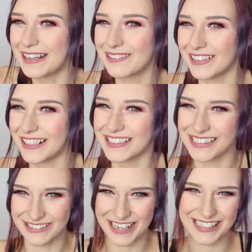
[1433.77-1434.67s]
angry and
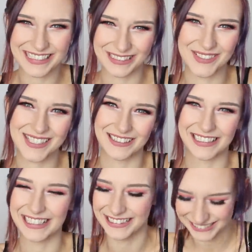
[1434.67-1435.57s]
stressed, I'm
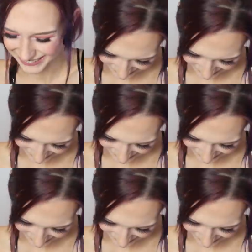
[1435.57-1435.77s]
sorry.